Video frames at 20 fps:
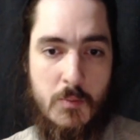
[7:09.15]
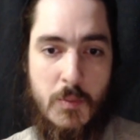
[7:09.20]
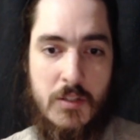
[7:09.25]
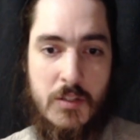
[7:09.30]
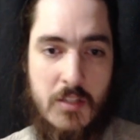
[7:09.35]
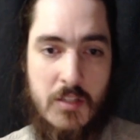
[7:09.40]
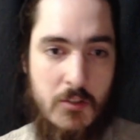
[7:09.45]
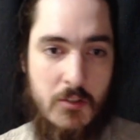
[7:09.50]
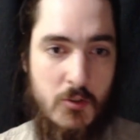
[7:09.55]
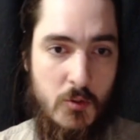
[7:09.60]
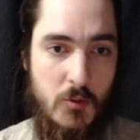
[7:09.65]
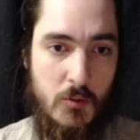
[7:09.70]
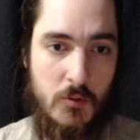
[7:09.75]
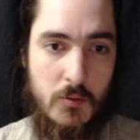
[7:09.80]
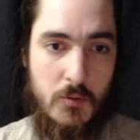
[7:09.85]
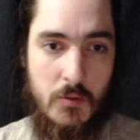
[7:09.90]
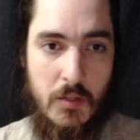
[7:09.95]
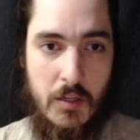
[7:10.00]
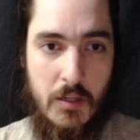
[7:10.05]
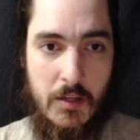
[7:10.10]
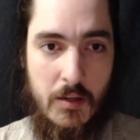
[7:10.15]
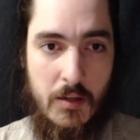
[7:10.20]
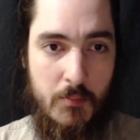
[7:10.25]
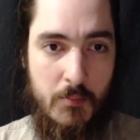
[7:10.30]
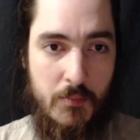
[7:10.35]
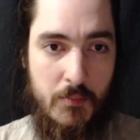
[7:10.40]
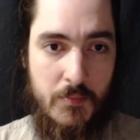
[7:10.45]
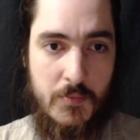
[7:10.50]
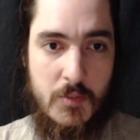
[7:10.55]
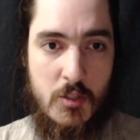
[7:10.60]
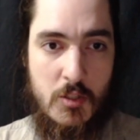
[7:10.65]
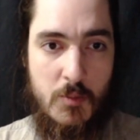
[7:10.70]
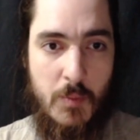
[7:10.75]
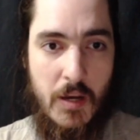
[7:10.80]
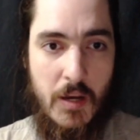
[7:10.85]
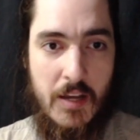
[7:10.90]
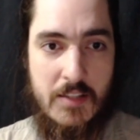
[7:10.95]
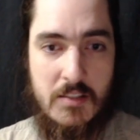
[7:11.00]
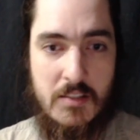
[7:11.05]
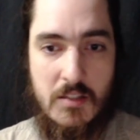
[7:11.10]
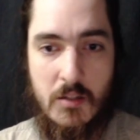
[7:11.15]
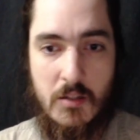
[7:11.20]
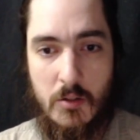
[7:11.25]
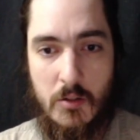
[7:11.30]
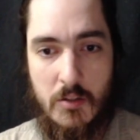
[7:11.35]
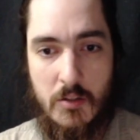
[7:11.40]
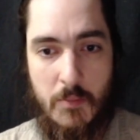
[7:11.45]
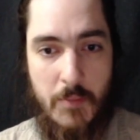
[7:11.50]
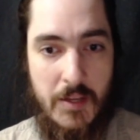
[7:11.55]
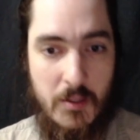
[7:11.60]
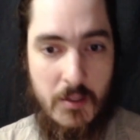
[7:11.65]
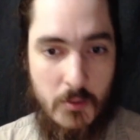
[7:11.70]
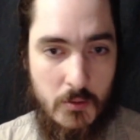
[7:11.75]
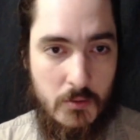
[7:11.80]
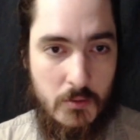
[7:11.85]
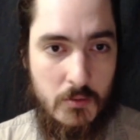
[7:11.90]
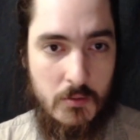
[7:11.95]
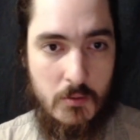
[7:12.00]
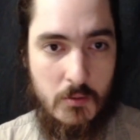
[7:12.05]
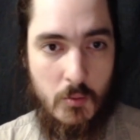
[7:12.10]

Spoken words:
potential spots here in the middle